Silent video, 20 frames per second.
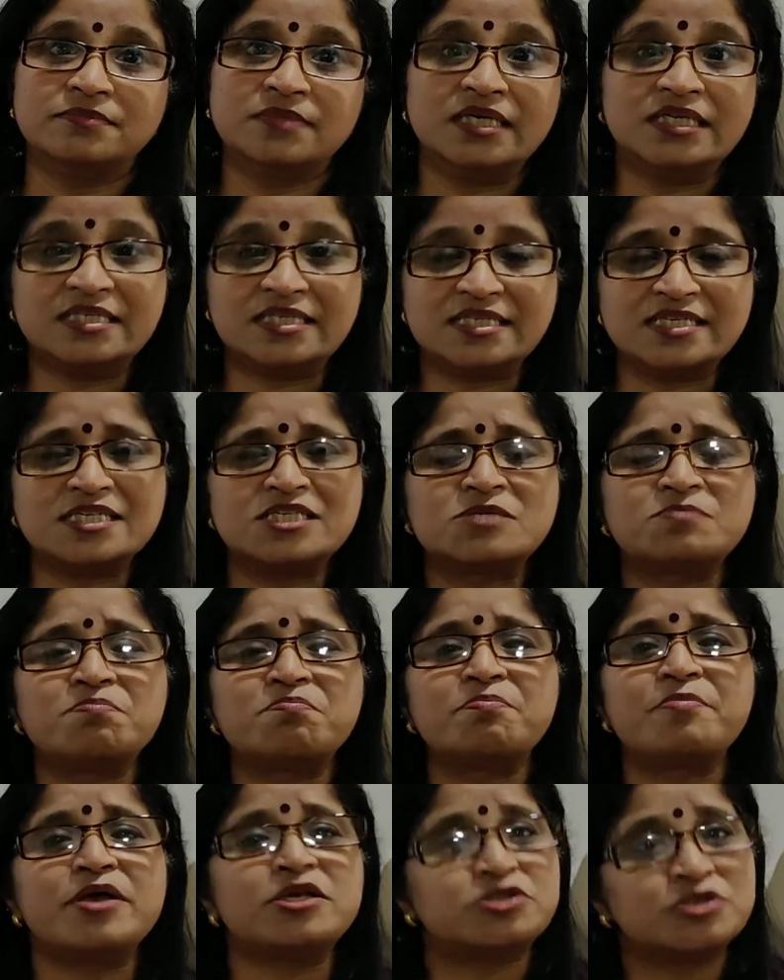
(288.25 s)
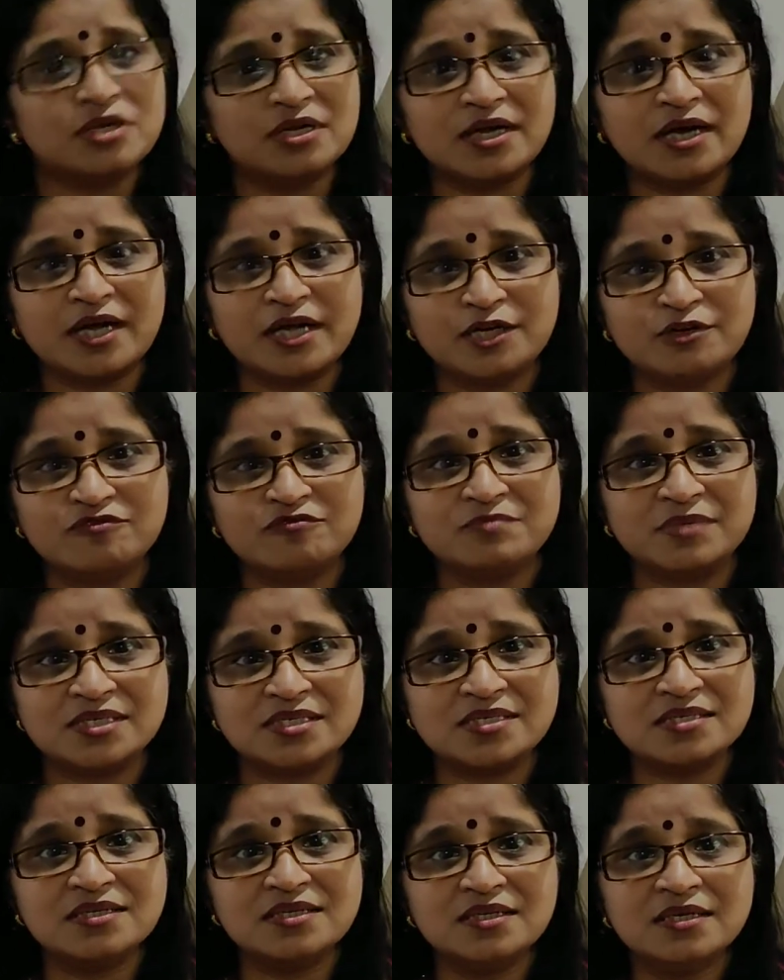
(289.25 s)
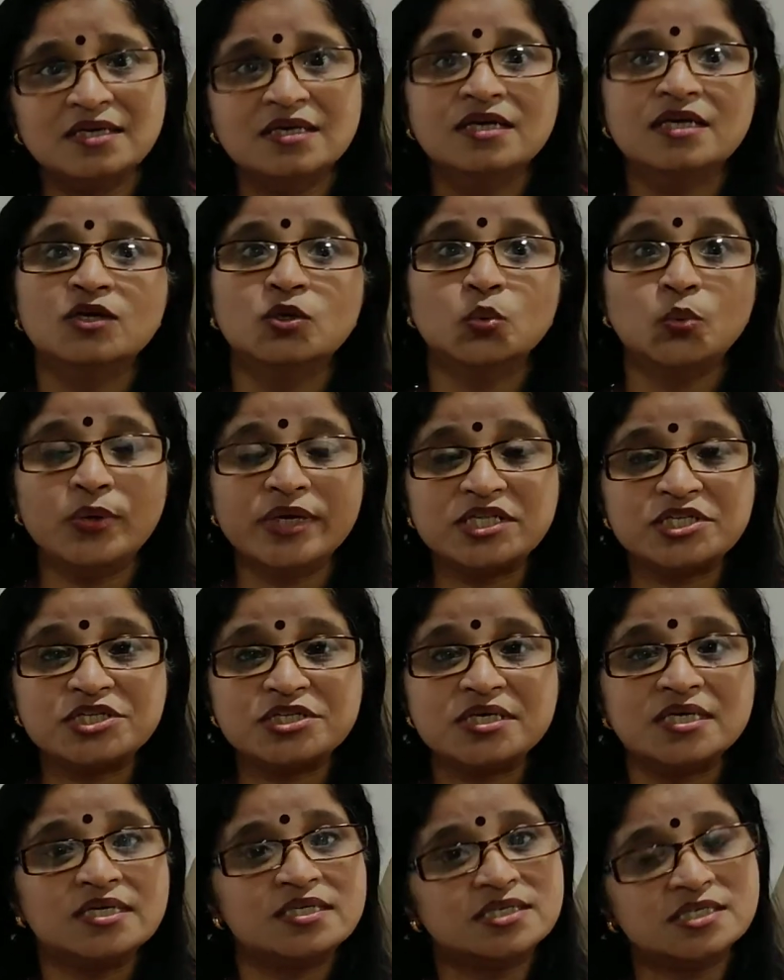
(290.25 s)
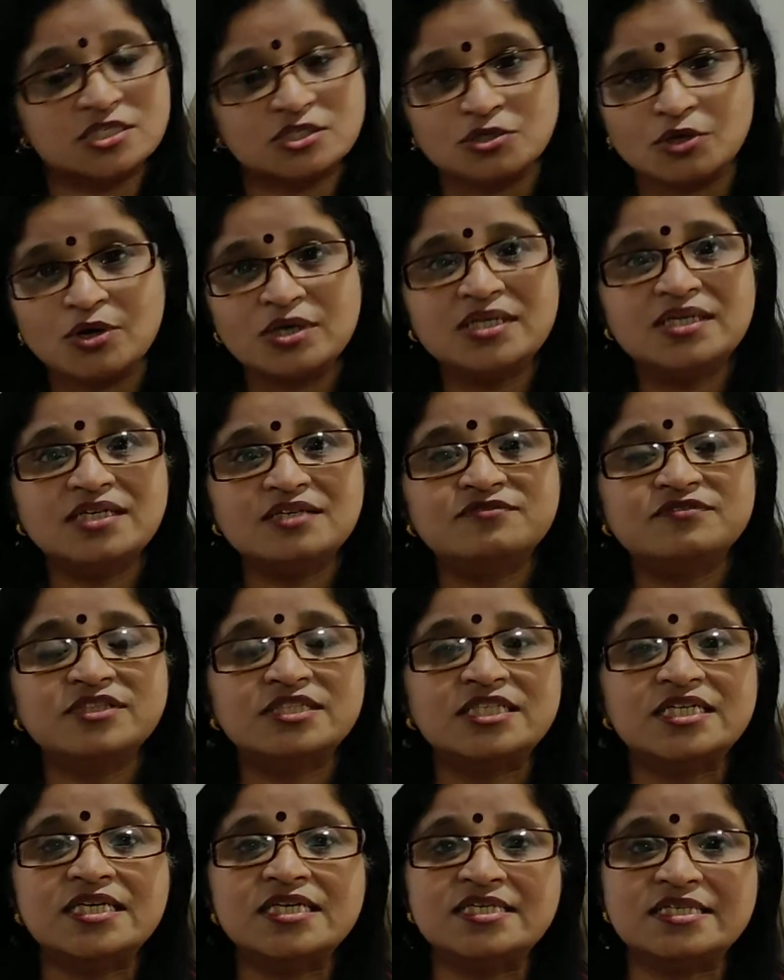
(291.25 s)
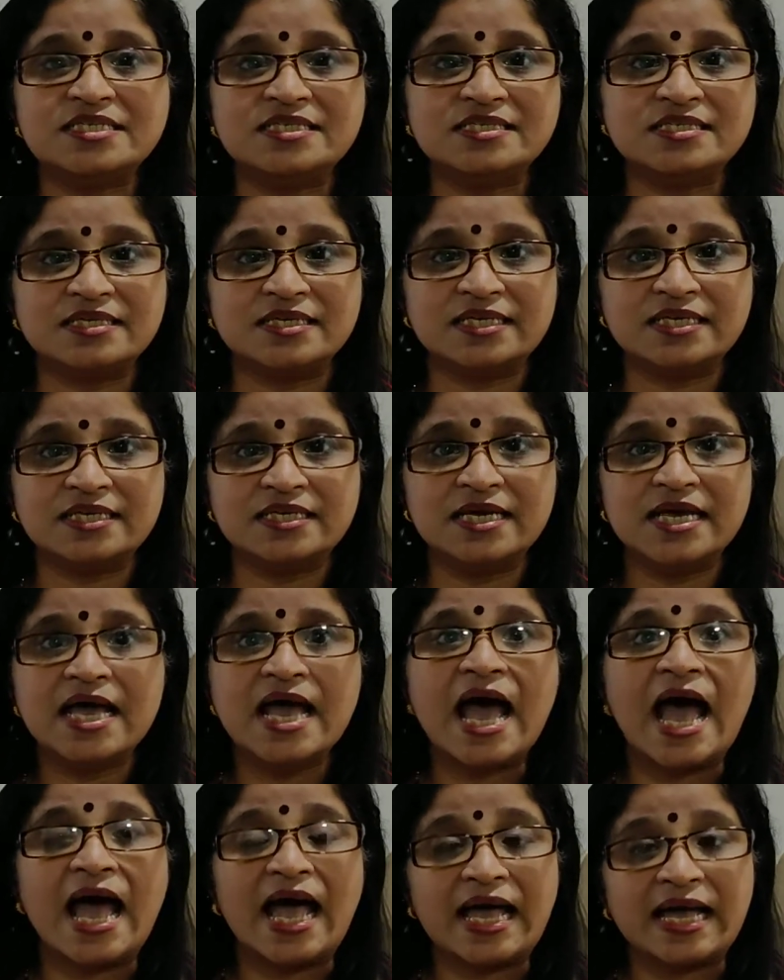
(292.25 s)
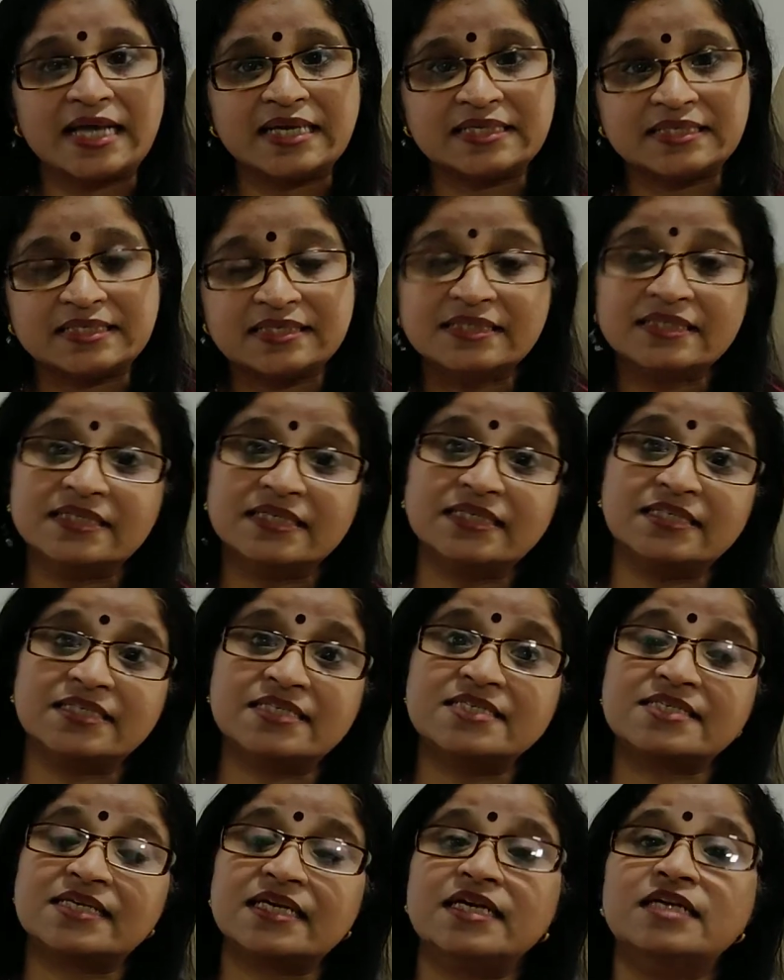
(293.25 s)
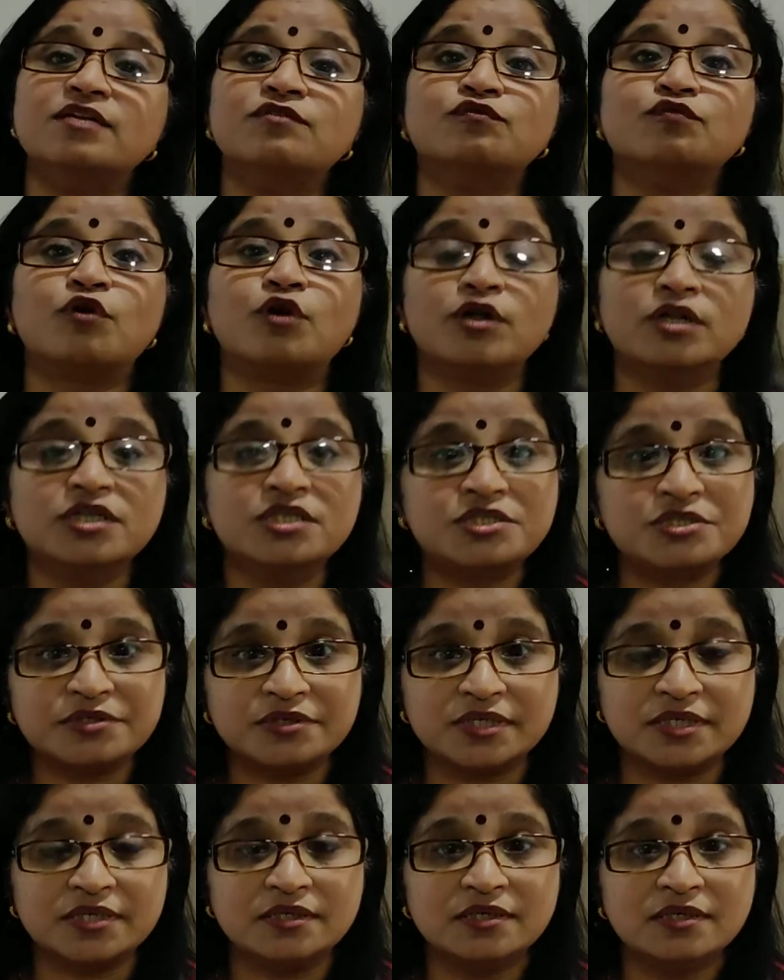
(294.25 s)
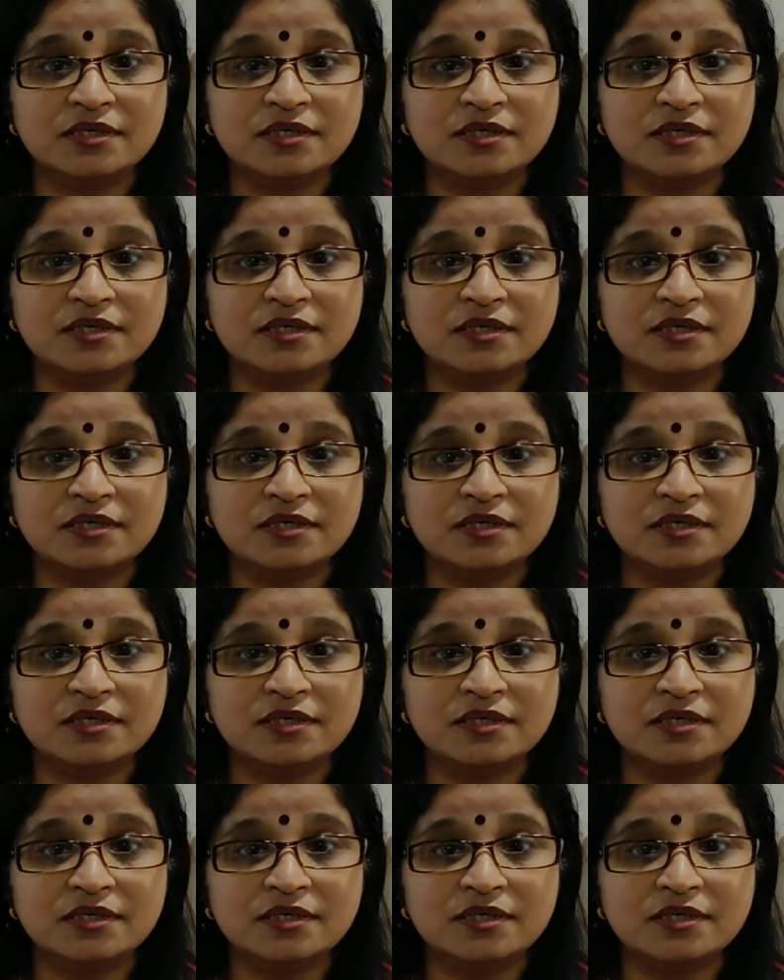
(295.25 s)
It is a special kind of muscle which does not get fatigued easily, and it is involuntary.